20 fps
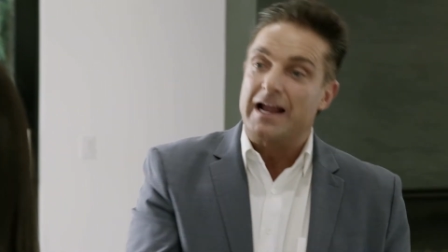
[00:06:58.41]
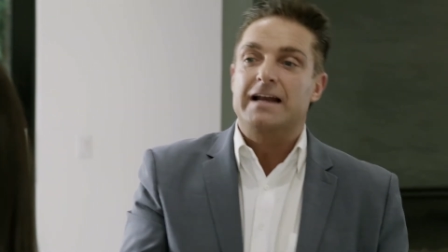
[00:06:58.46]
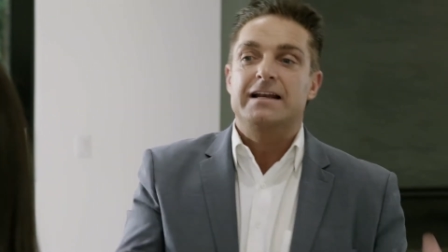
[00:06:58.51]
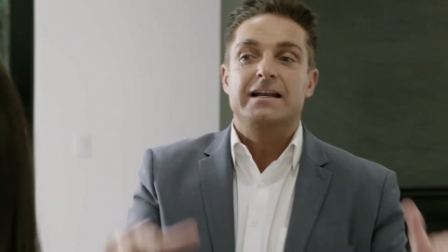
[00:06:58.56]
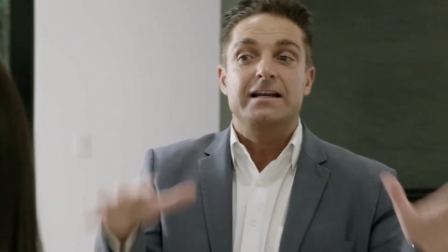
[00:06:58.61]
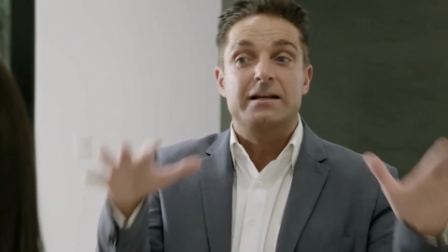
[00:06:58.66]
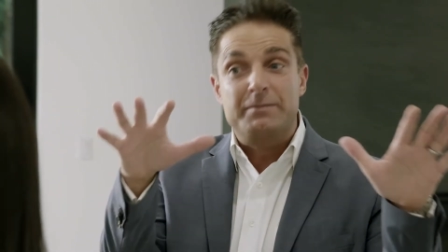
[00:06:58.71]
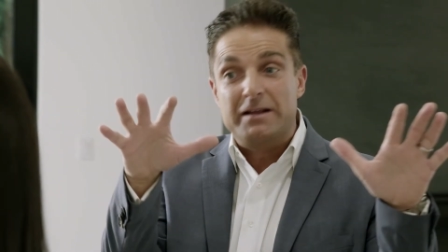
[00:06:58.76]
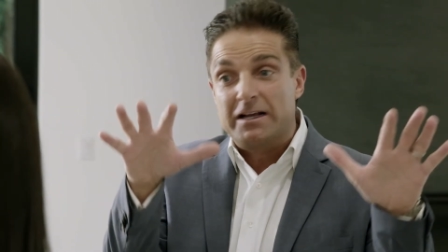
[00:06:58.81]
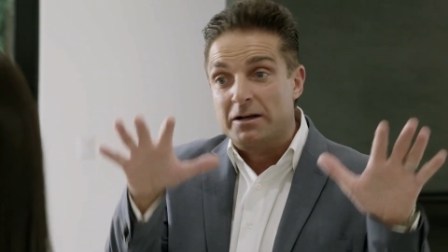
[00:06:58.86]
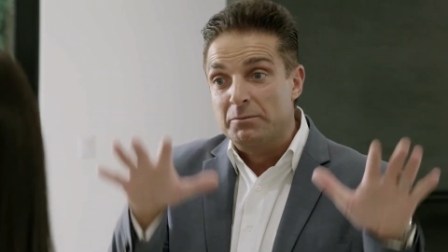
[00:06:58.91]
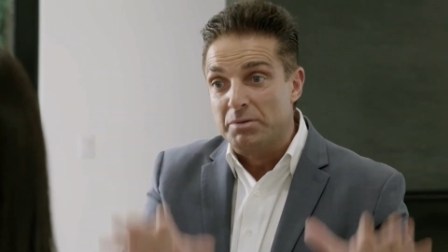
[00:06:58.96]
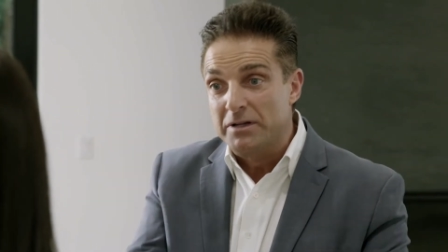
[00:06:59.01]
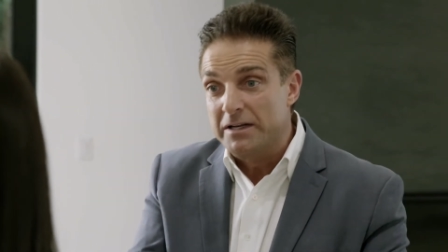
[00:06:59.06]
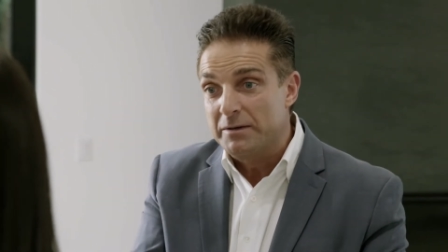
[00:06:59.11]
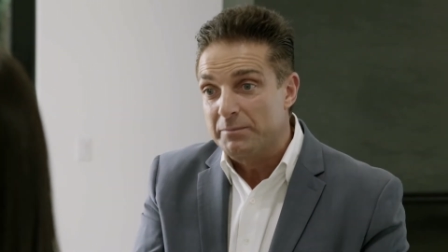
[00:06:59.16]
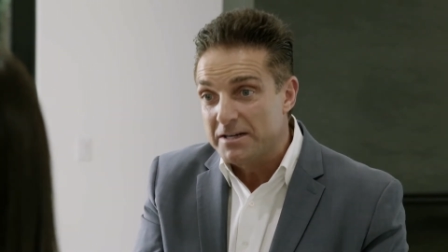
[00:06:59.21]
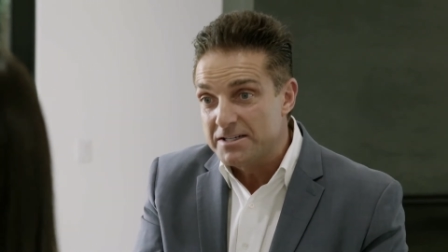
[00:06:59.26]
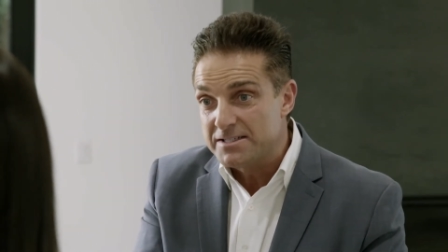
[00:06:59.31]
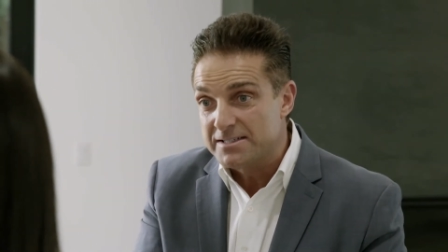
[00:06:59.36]
and need to be
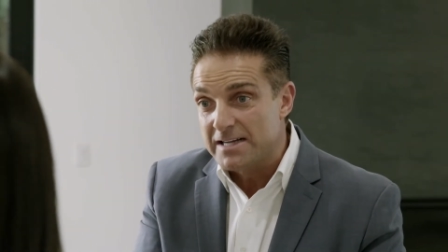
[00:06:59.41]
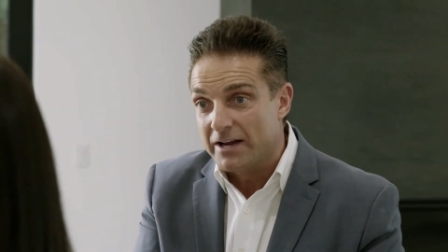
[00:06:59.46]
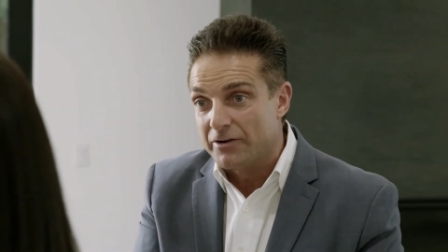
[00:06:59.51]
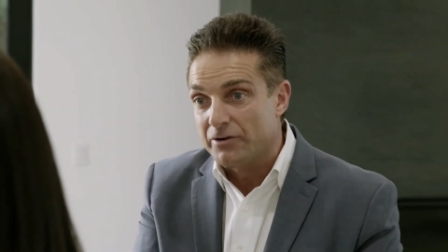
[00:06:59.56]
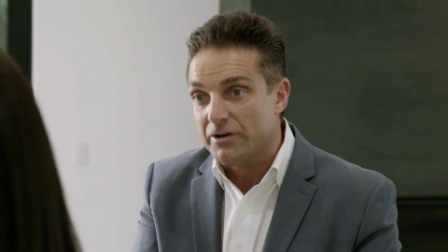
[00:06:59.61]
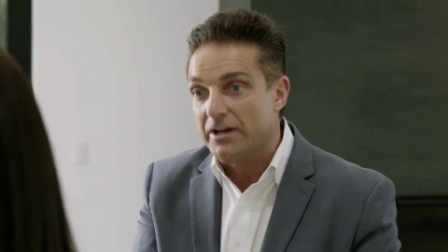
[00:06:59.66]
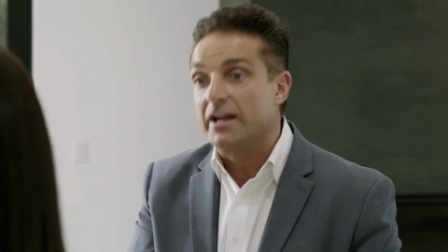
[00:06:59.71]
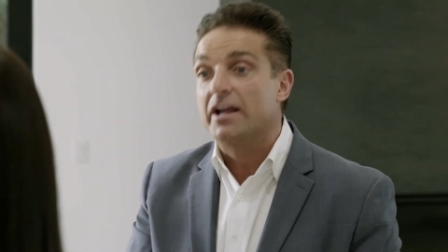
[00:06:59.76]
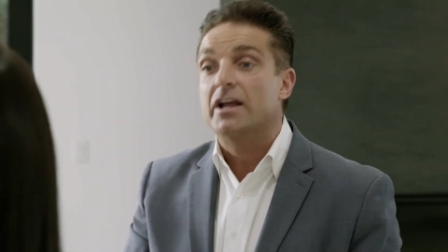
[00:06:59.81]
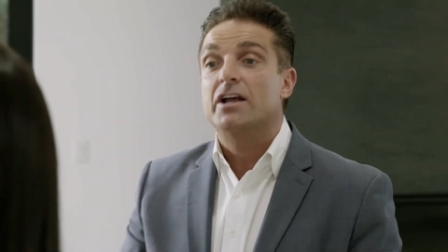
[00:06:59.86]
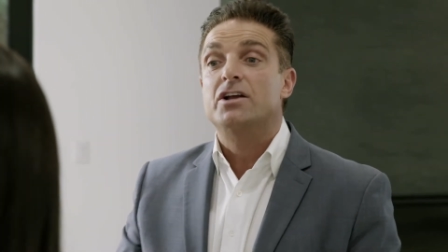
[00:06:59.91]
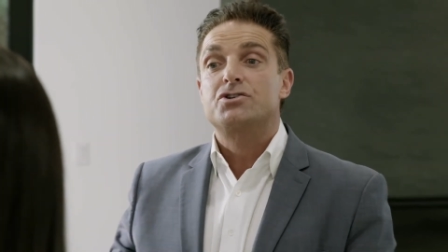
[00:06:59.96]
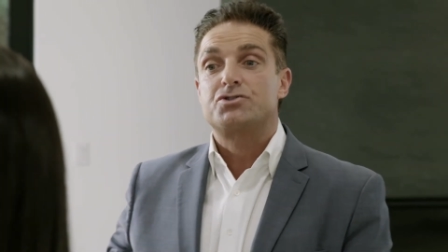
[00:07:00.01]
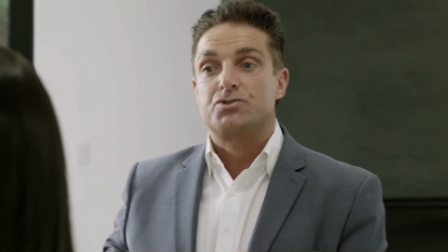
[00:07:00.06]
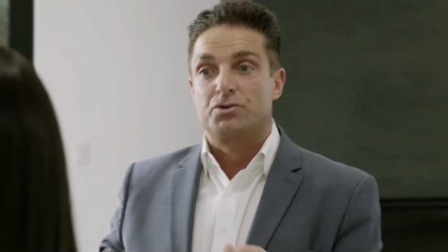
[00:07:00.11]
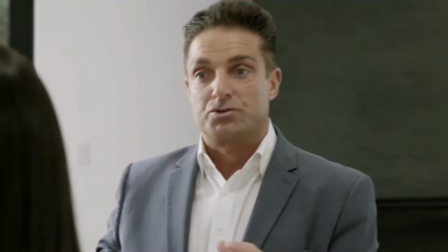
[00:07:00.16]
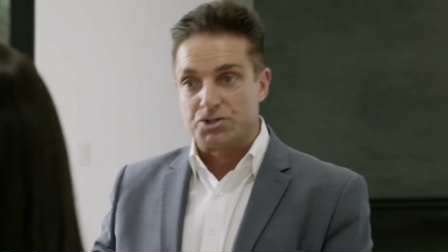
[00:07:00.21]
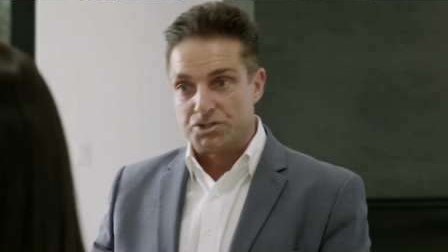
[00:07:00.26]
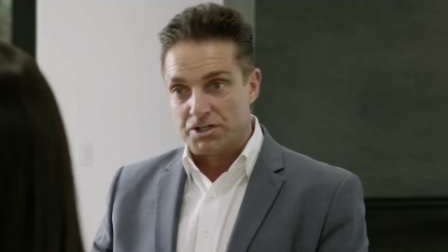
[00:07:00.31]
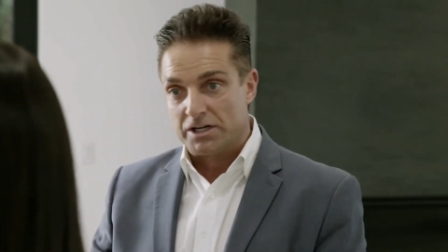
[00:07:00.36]
completed by Saturday
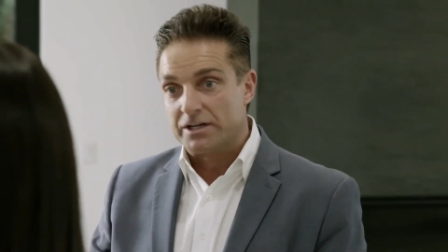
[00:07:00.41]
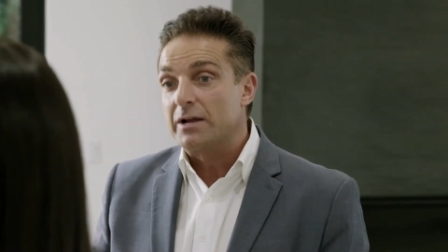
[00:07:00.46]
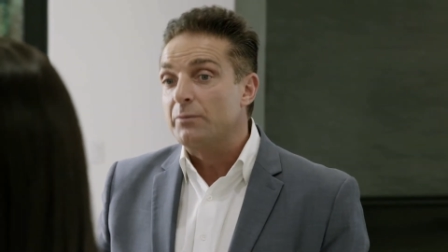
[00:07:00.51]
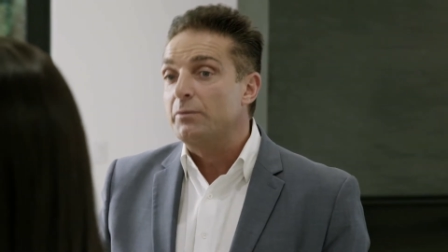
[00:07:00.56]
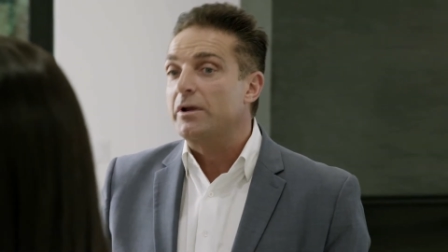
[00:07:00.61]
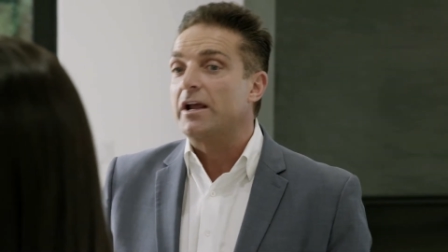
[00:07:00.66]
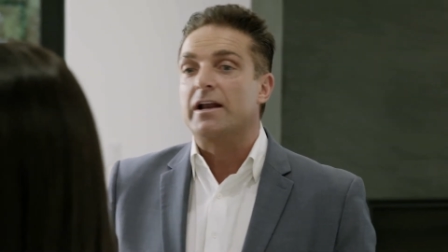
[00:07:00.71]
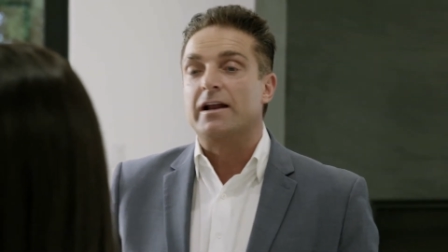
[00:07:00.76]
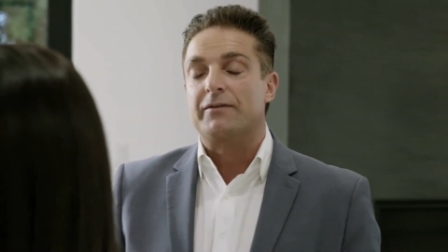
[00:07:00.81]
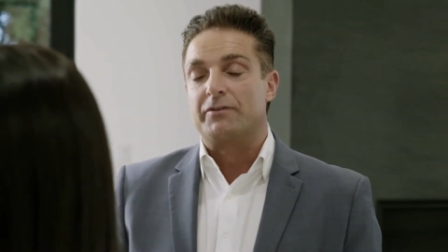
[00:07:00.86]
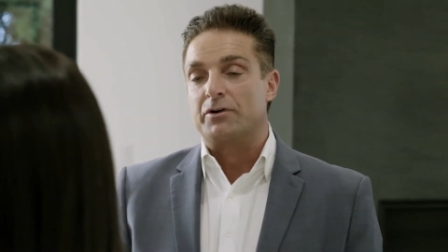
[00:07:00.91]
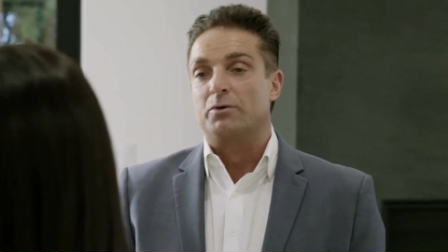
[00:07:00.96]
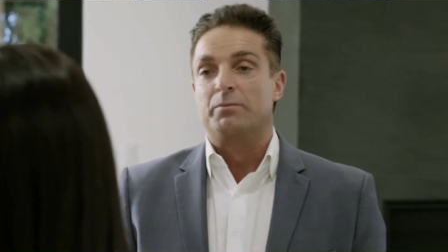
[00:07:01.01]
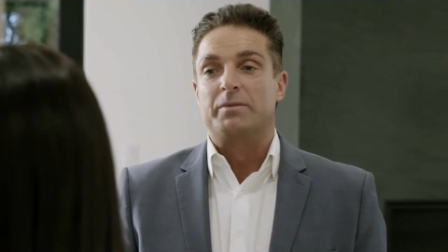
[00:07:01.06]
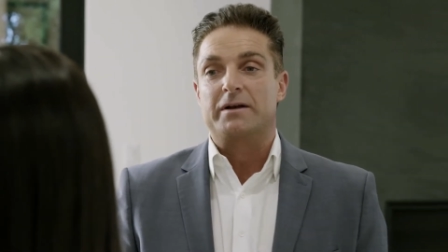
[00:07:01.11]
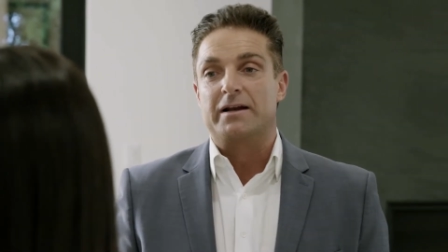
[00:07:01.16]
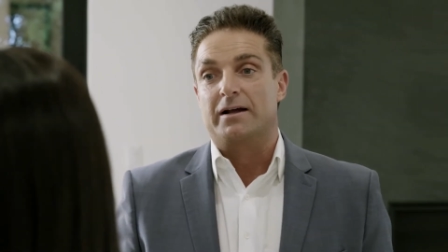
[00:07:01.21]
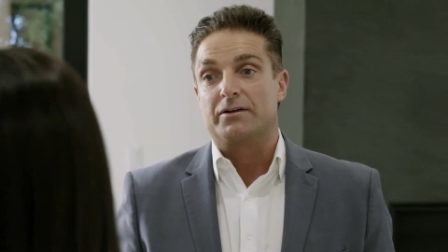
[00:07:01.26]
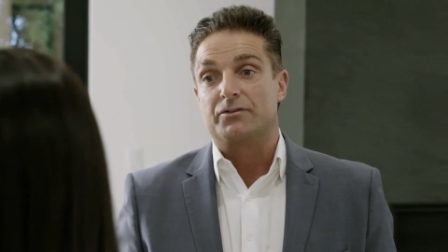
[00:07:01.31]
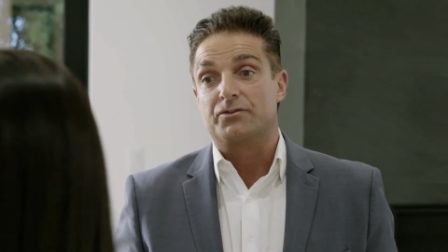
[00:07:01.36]
so Sunday we can have an
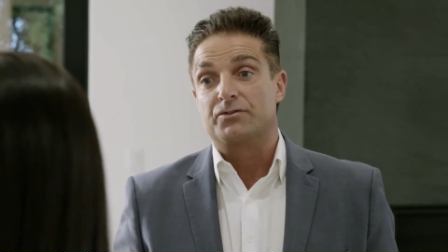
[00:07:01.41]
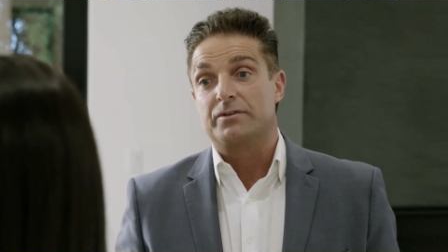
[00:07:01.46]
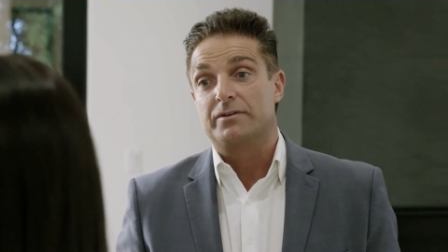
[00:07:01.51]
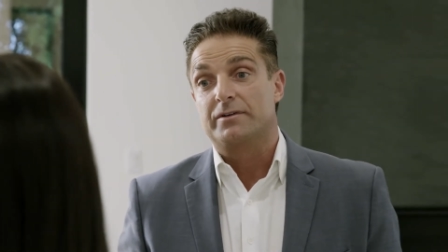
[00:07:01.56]
open house.